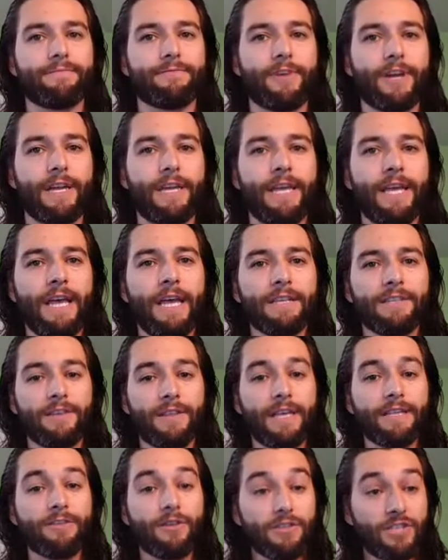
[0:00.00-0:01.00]
right?
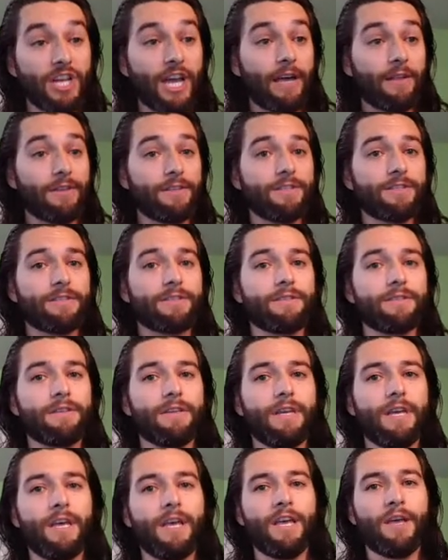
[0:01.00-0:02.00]
So that's our challenge.
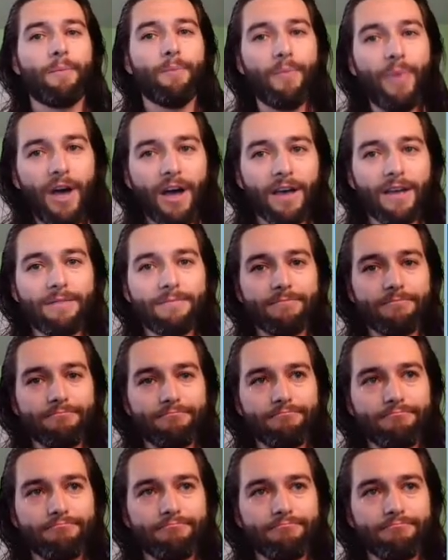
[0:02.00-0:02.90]
But